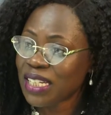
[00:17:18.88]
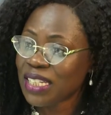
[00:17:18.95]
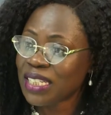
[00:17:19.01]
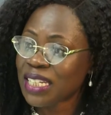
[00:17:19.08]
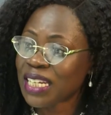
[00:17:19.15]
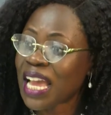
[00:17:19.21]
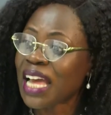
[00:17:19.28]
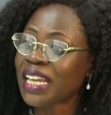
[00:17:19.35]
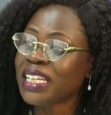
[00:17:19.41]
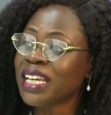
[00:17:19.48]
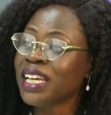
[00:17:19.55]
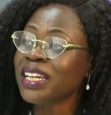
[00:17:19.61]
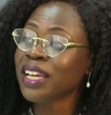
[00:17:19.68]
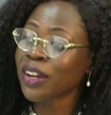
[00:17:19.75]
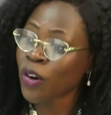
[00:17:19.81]
the
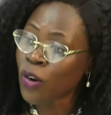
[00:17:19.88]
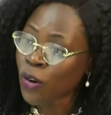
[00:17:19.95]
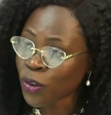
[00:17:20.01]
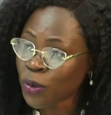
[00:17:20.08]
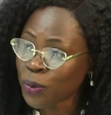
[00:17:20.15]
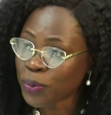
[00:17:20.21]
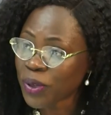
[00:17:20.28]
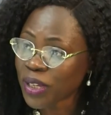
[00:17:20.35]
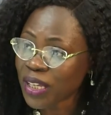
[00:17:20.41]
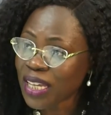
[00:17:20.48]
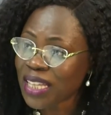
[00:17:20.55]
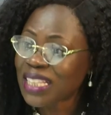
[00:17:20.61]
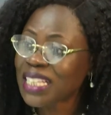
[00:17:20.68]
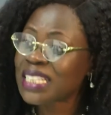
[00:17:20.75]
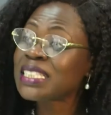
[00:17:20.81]
Ghanaian economy,
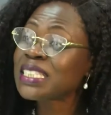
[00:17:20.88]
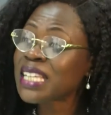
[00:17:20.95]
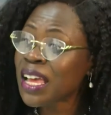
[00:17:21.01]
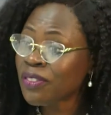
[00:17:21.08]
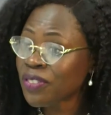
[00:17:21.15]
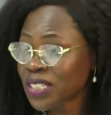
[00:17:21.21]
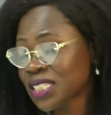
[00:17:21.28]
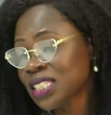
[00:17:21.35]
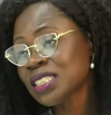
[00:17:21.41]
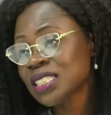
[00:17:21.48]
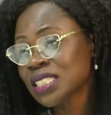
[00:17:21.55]
the services